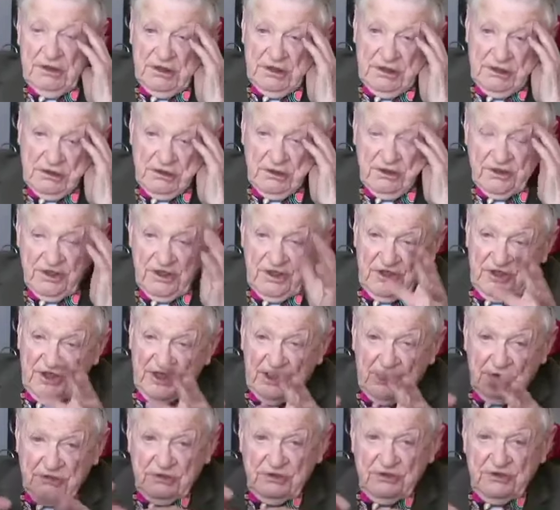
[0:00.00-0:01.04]
in looking
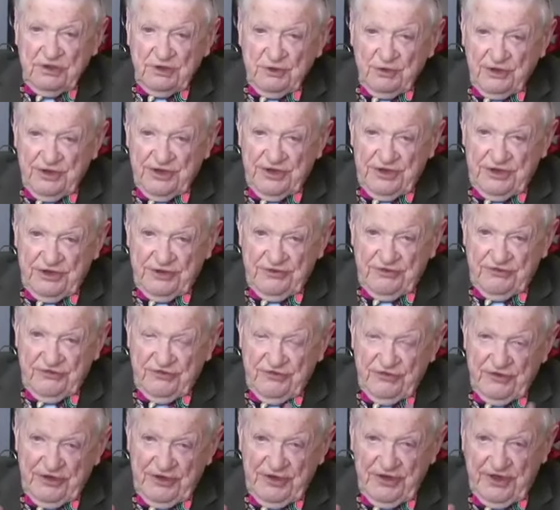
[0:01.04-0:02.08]
down on the rings,
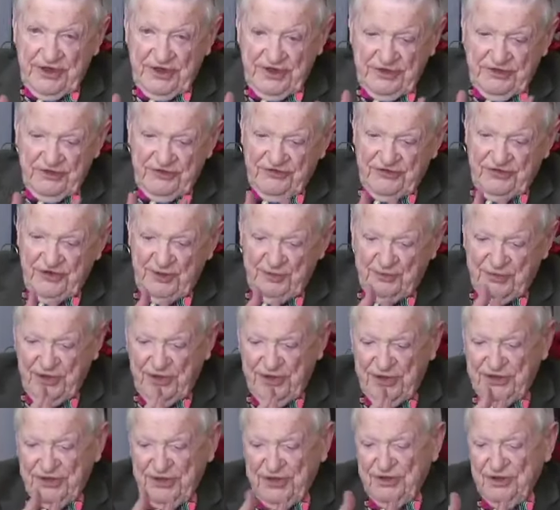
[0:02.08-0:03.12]
I could see
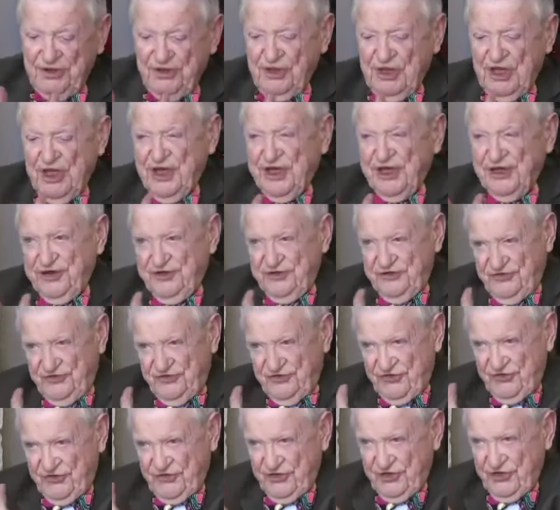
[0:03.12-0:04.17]
parallel
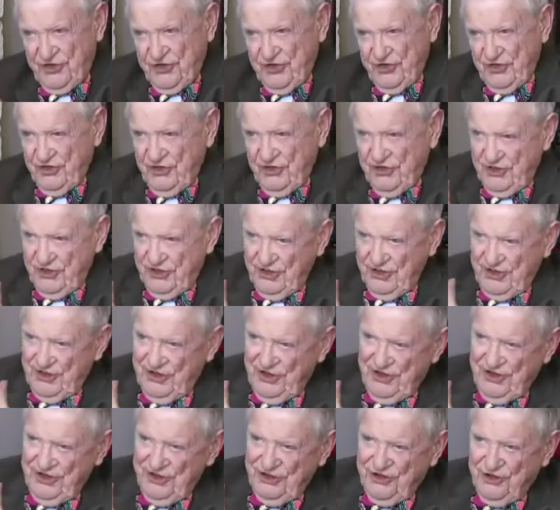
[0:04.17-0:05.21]
lines
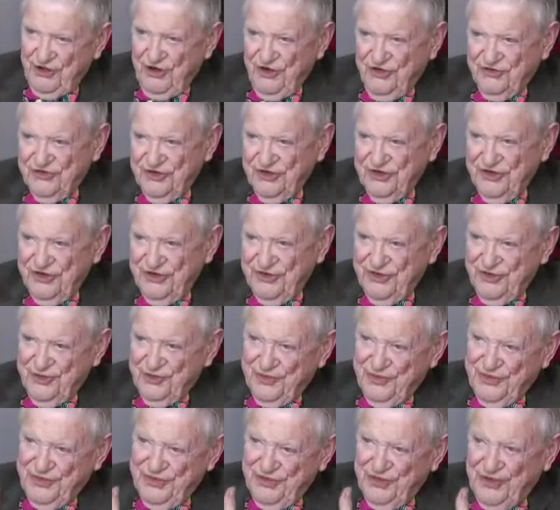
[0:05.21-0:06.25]
crossing the
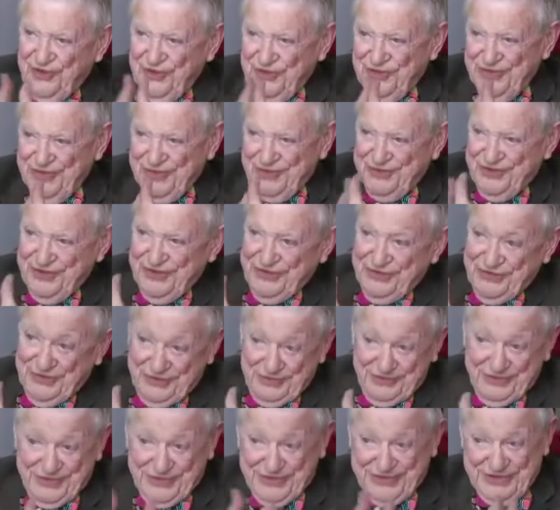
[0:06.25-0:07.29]
ring, all the rings
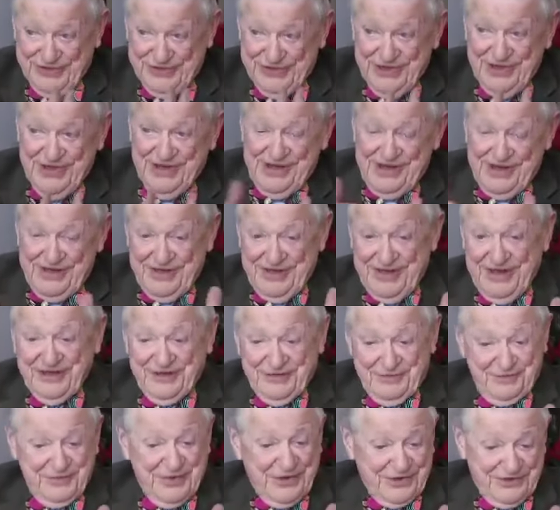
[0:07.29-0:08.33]
at once. Mm -hmm. That's
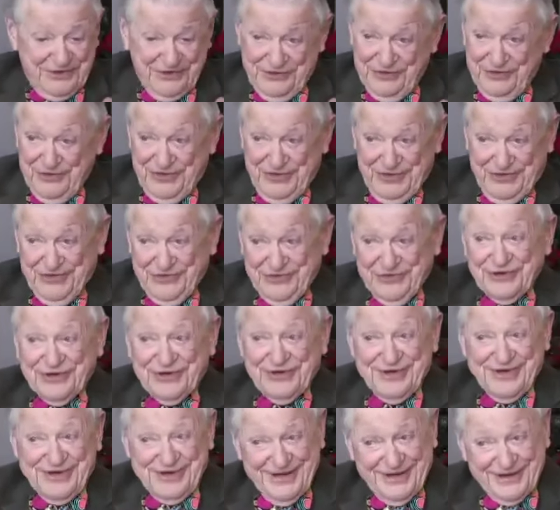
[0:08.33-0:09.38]
about as long as you
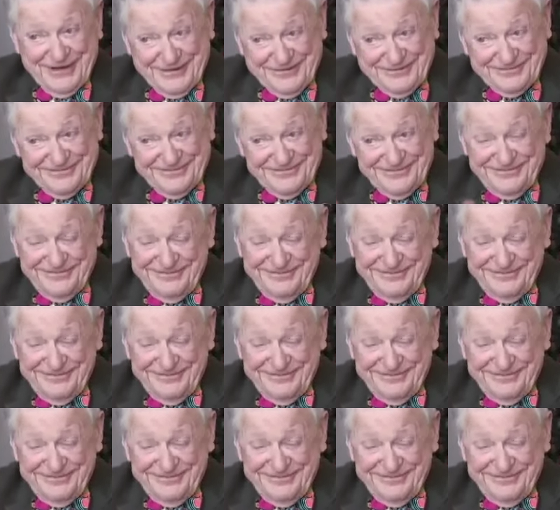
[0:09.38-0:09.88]
can get them.